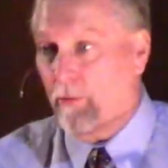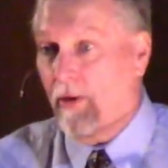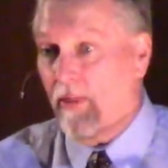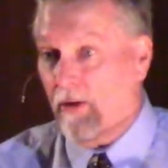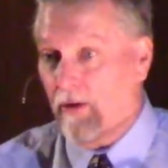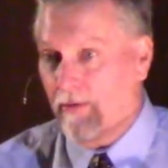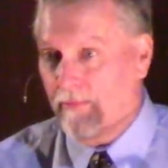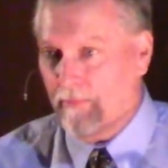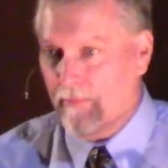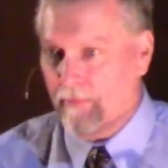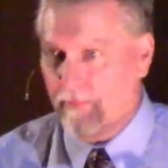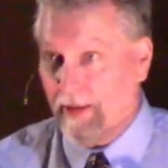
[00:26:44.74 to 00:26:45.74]

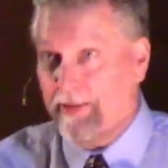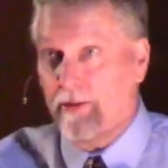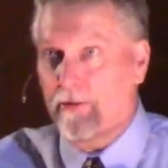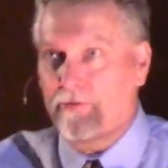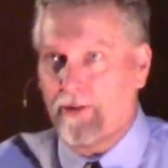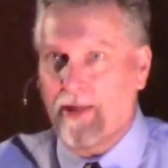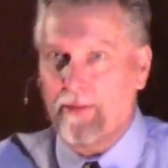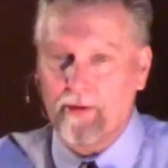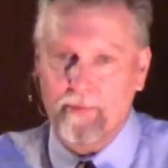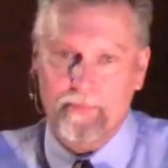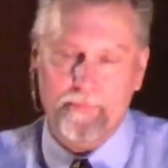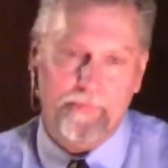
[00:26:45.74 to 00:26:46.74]

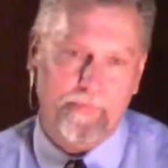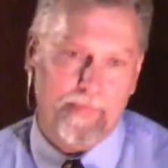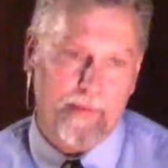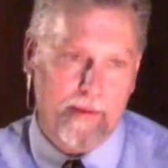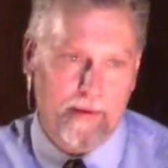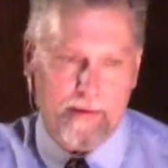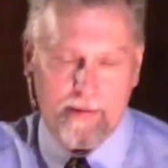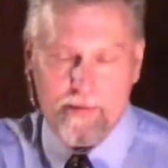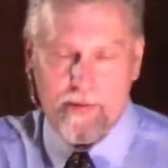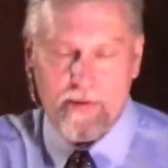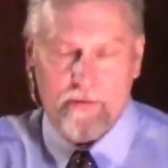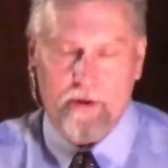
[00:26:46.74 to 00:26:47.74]
father.
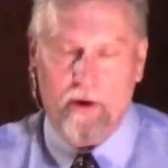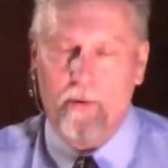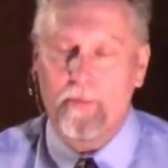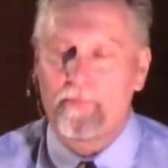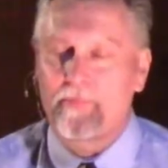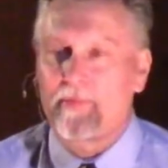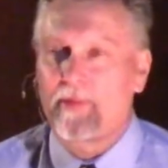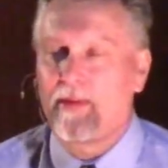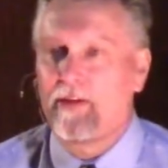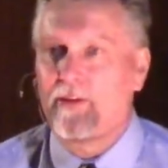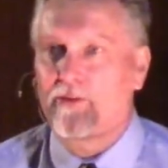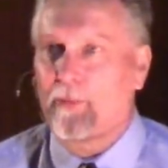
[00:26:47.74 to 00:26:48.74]
So
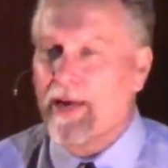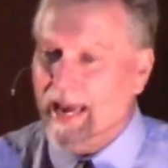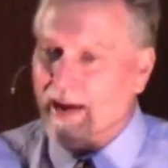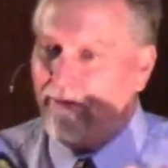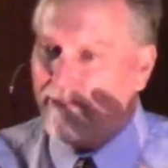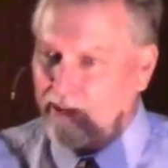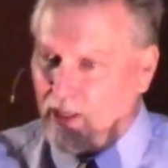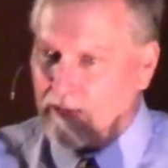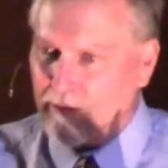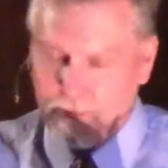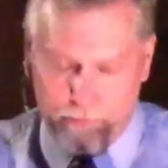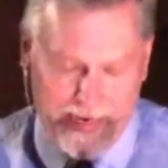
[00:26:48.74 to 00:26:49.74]
we have
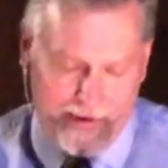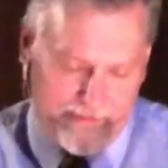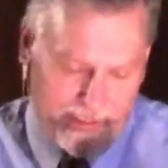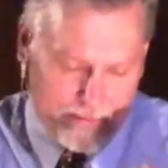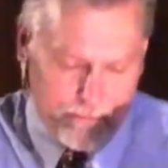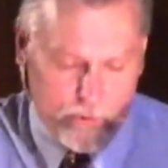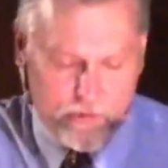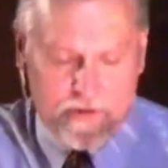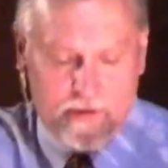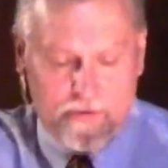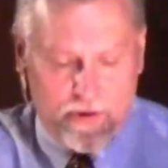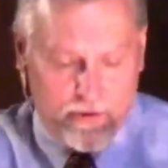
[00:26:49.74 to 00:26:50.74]

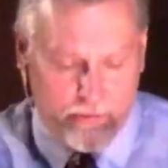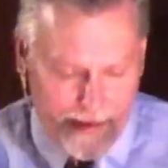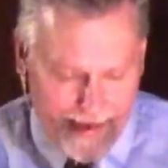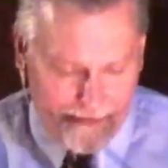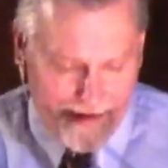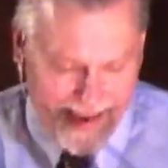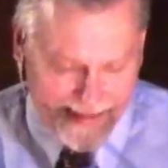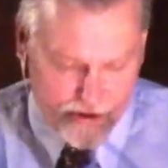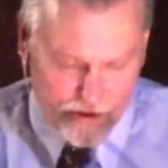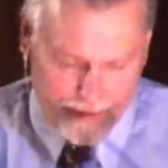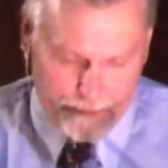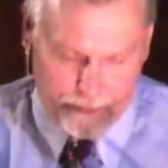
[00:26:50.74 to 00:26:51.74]
Thutmose III and we have
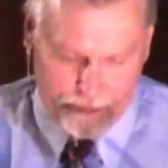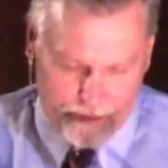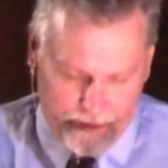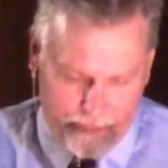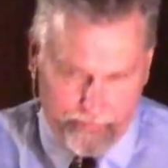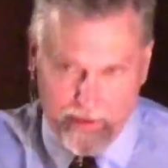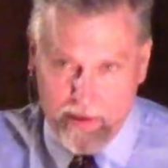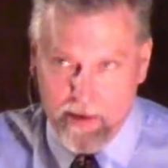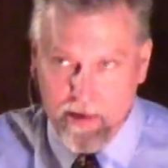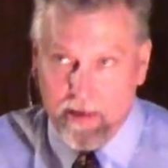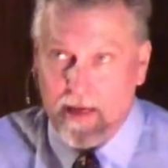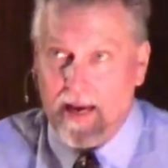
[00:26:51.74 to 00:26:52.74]
Hatshepsut.
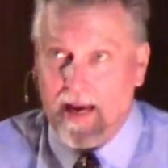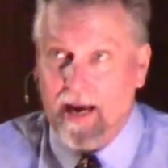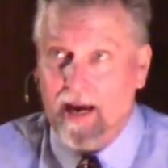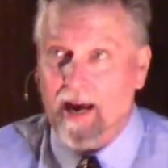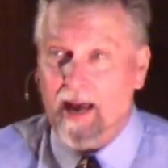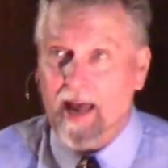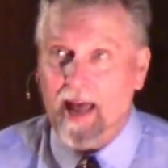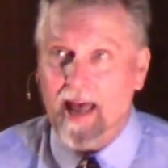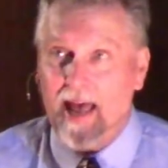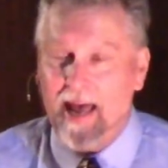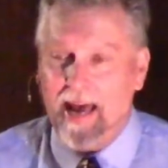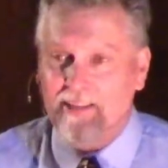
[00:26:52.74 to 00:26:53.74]

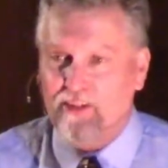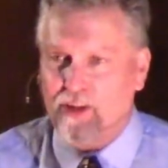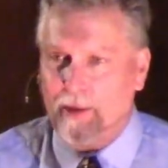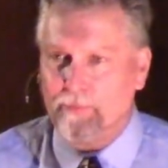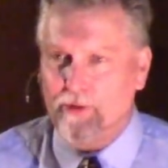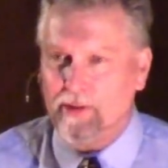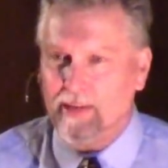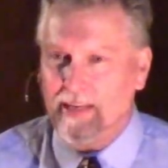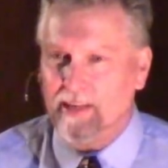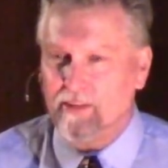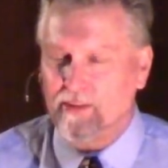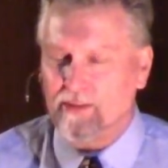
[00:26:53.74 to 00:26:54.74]
Hatshepsut
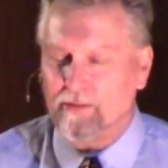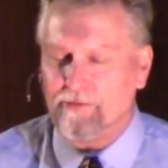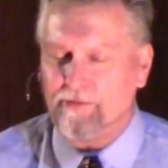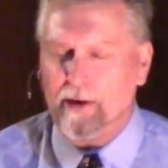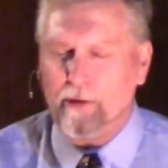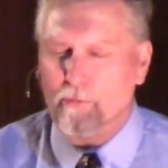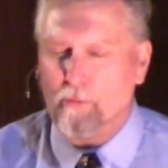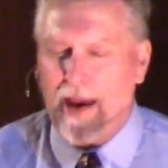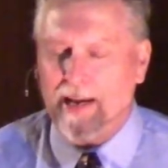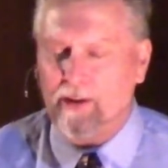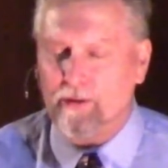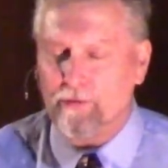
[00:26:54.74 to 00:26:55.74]
is a very
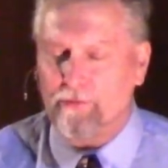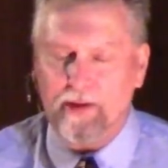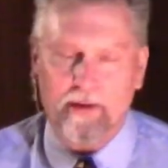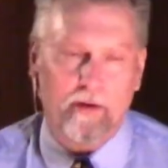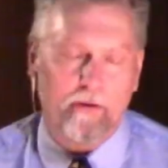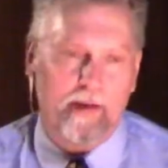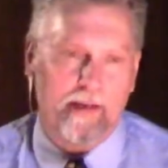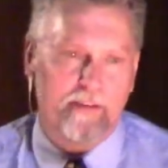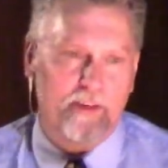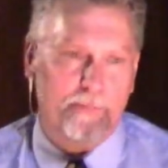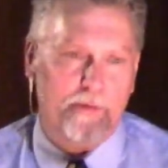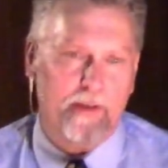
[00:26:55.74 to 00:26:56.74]
radical figure in
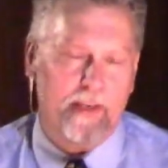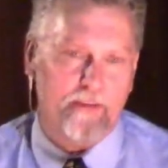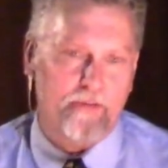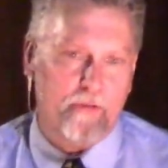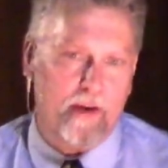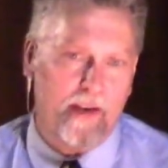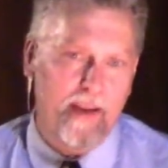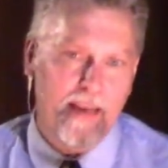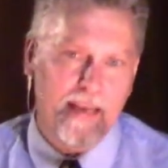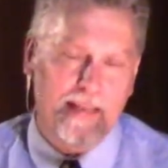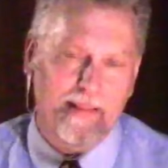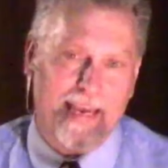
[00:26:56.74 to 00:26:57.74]
Egyptian history.
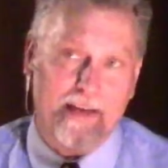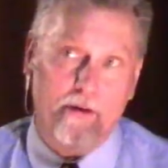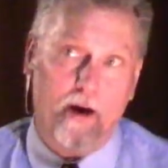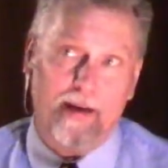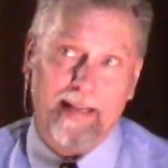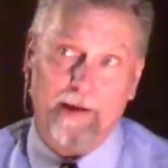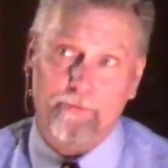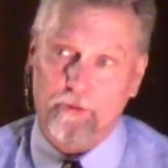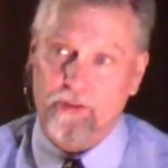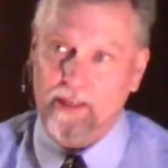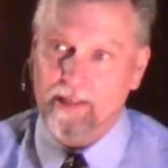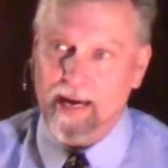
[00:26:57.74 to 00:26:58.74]
Later on, after
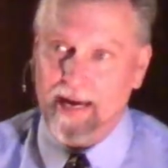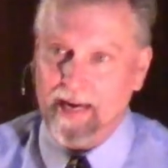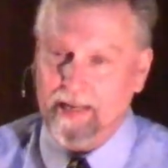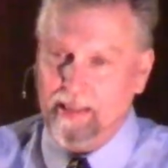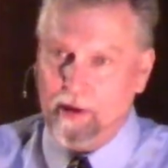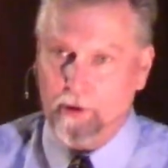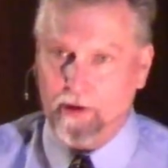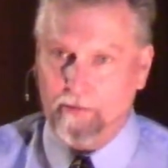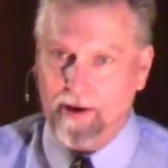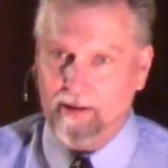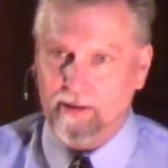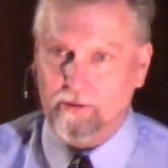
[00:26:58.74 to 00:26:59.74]
she died, they went
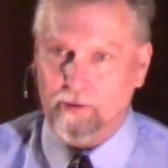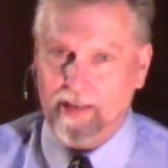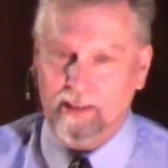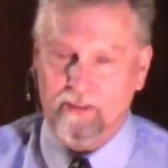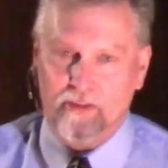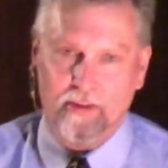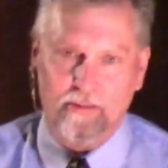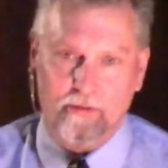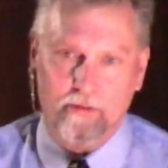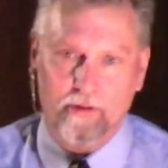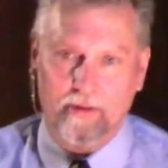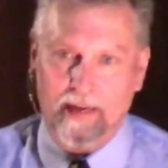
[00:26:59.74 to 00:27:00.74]
around and tried to
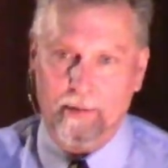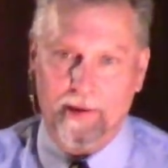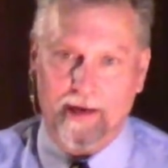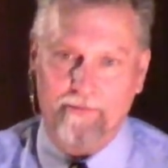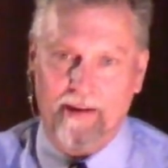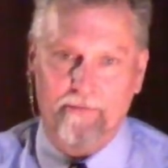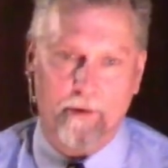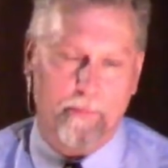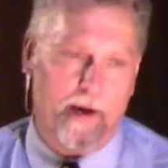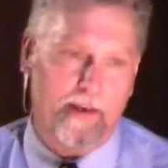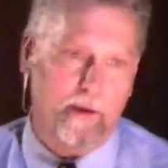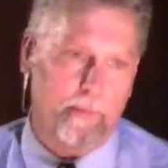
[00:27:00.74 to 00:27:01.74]
chisel her name out of every
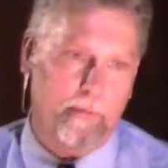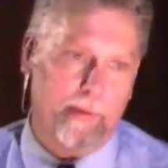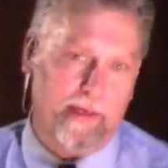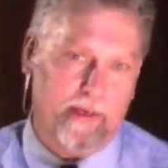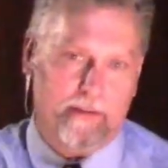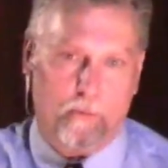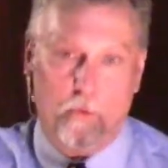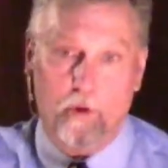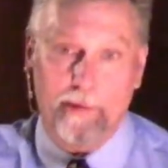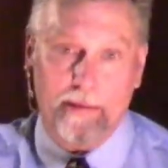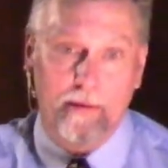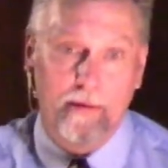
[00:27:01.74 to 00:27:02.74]
monument because a
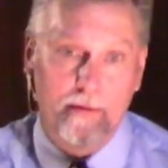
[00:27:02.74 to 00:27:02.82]
woman